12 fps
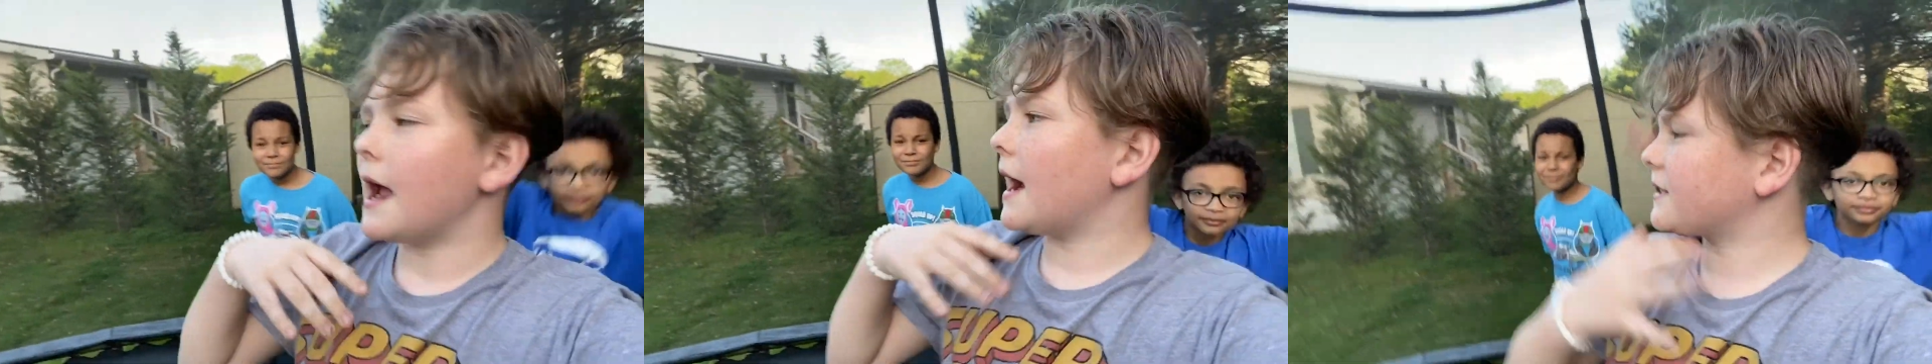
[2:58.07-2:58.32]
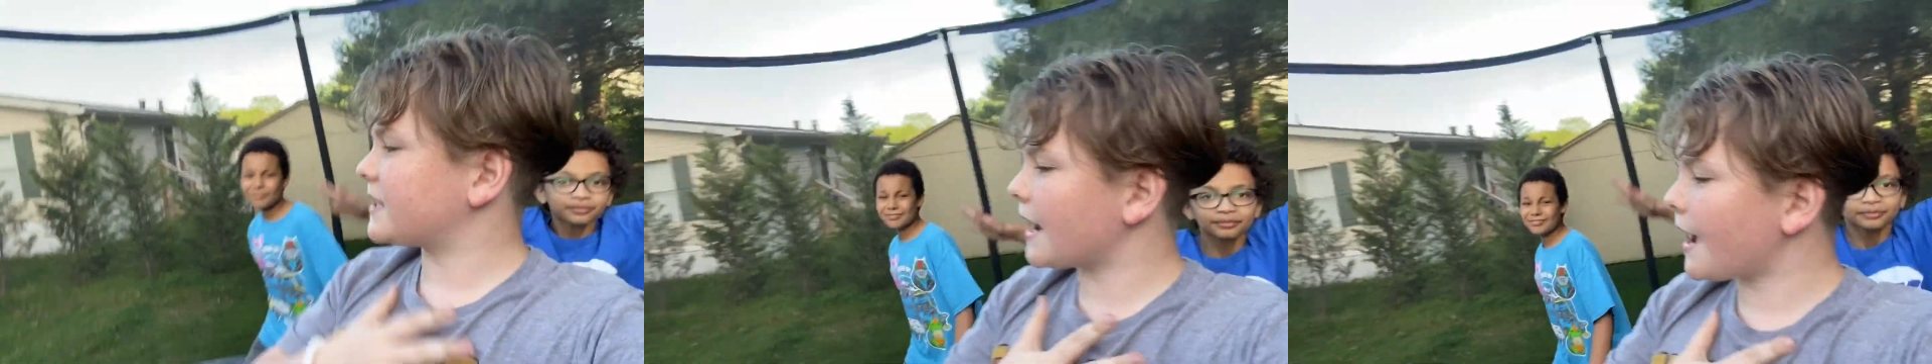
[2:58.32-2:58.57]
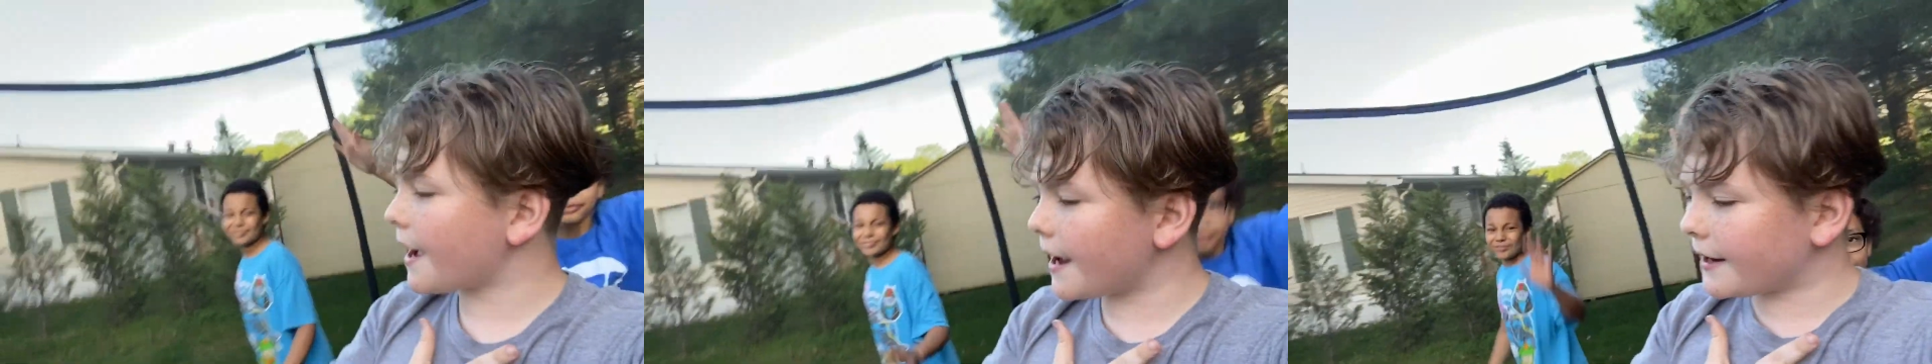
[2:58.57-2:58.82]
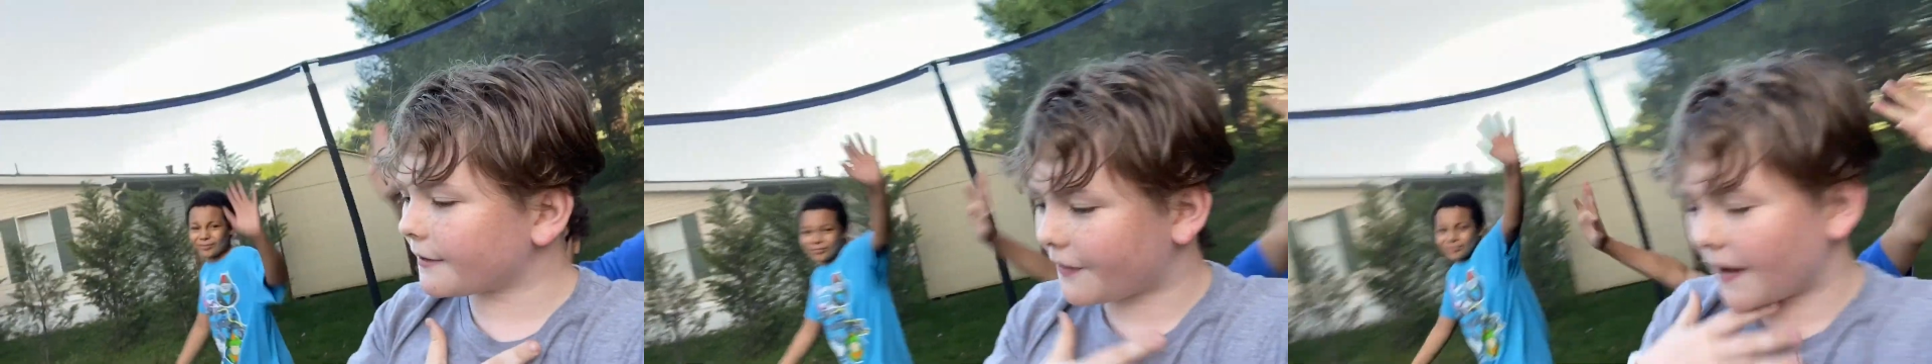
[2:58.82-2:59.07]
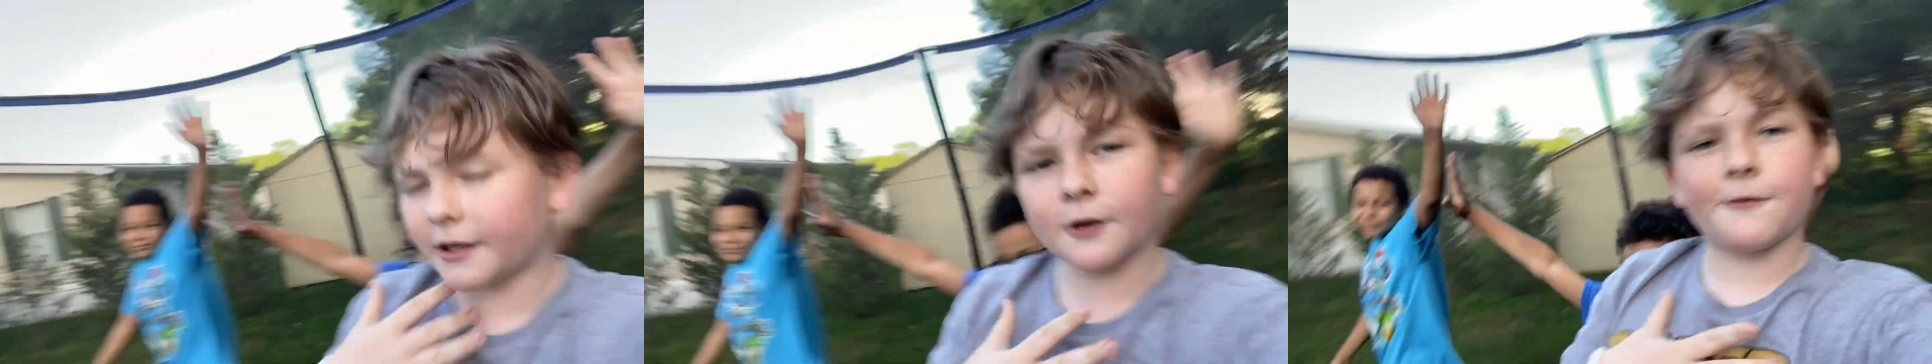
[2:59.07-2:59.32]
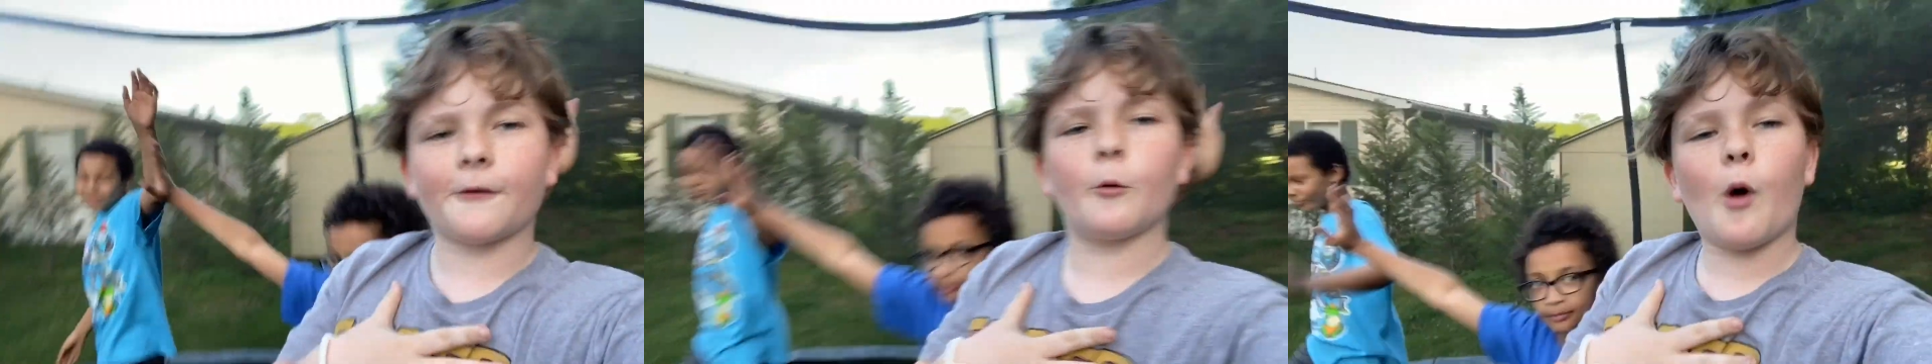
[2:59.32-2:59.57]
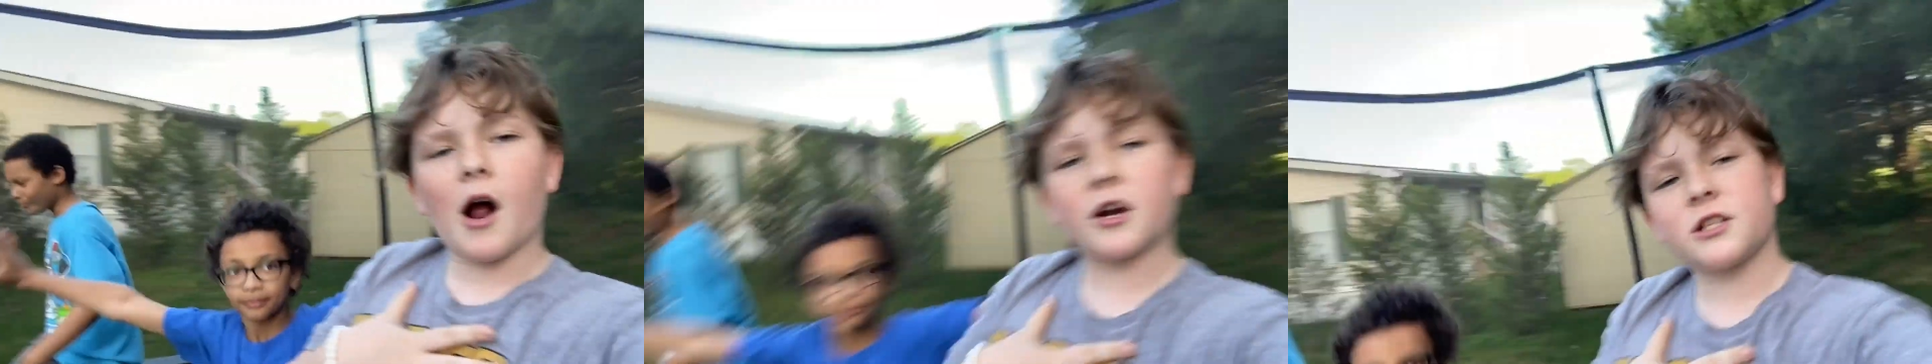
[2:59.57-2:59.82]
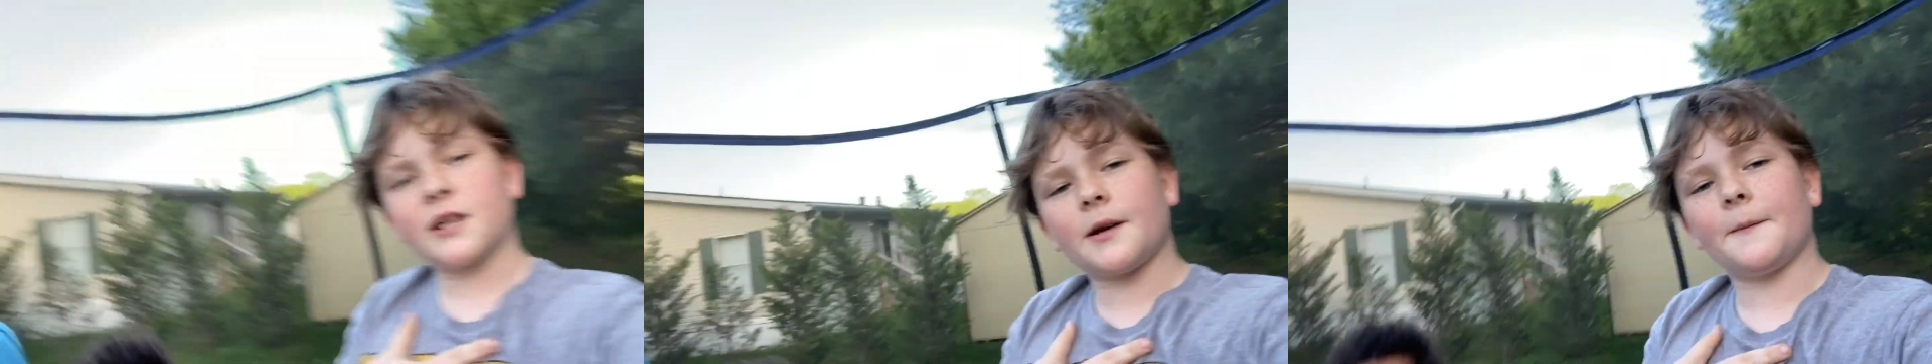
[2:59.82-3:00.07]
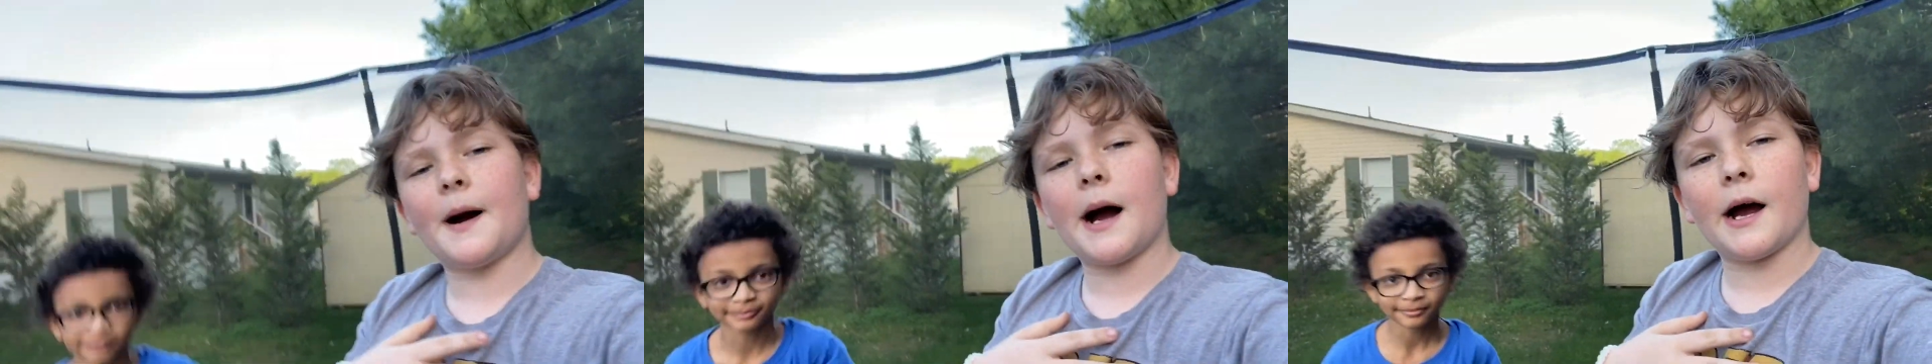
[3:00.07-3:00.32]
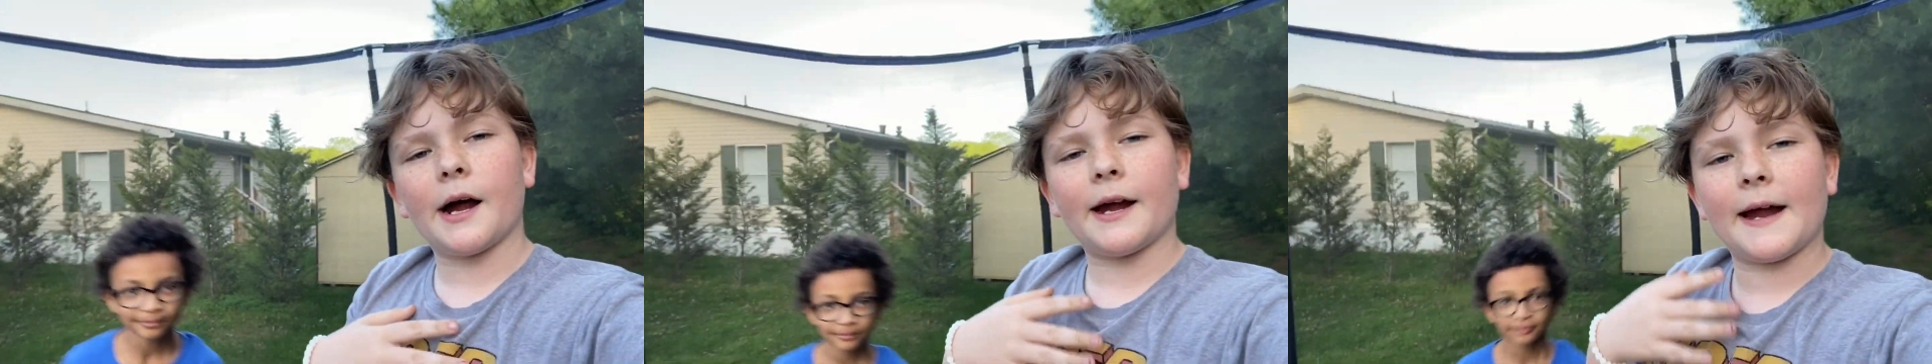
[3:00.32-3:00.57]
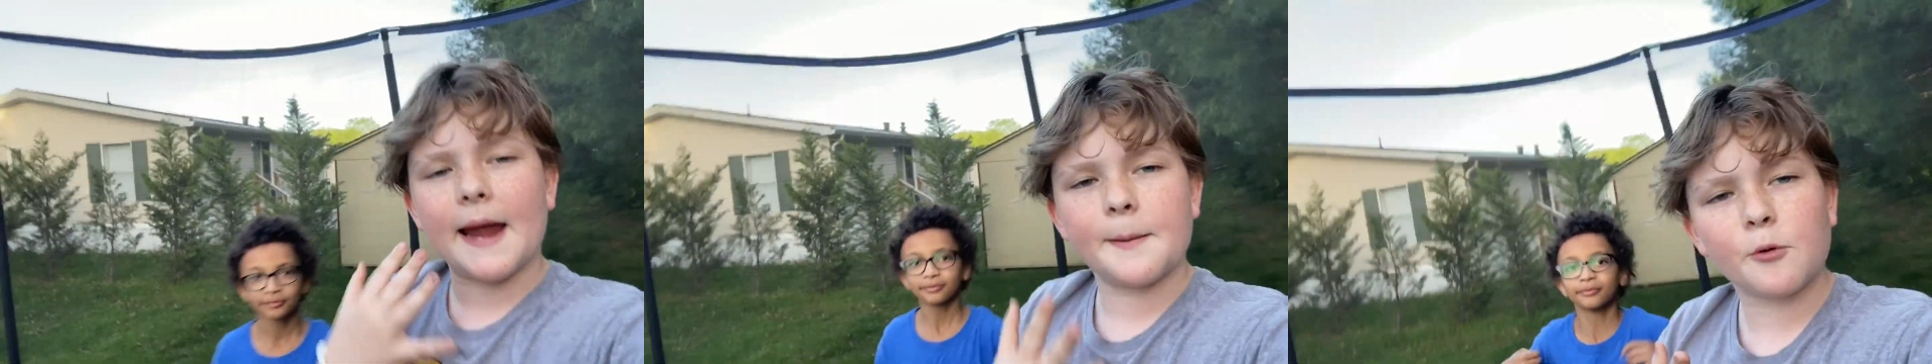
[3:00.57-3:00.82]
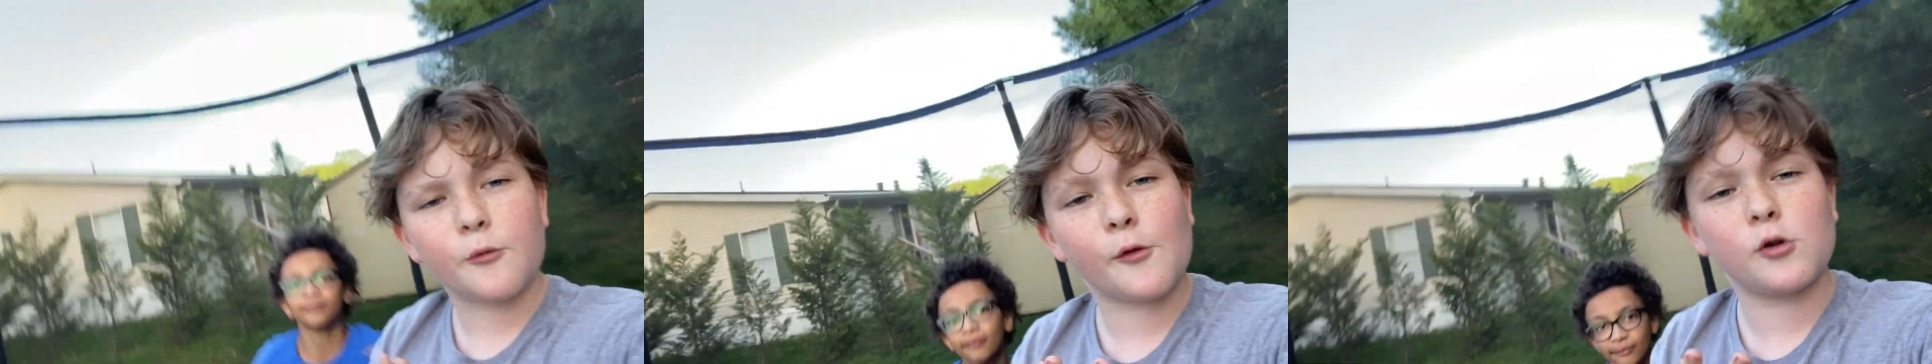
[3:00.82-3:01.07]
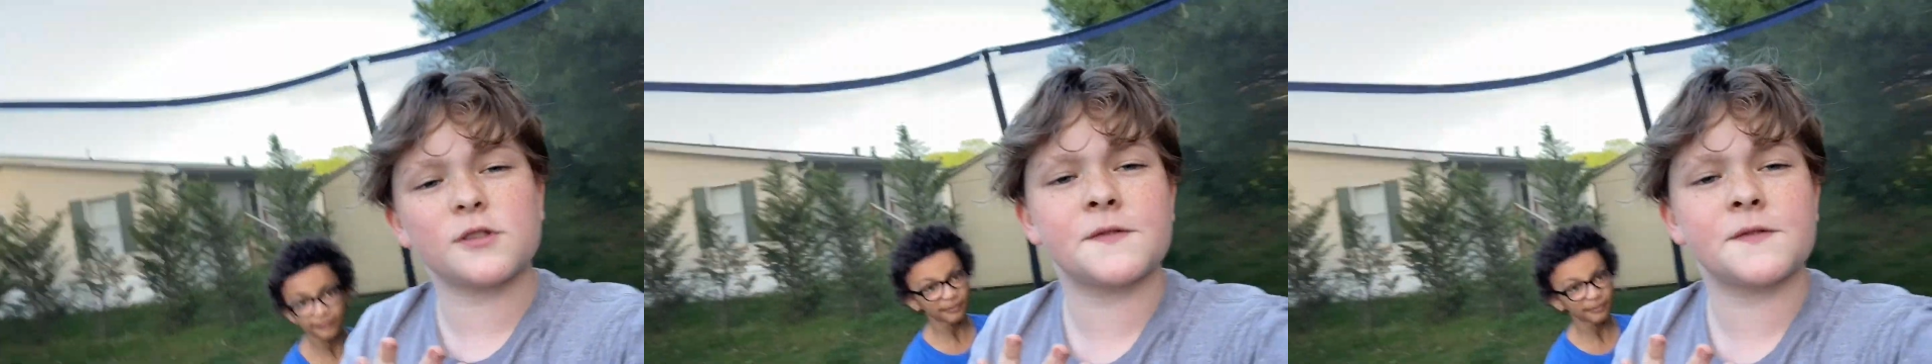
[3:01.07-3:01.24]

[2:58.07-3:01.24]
and today thank you for watching my April Fool's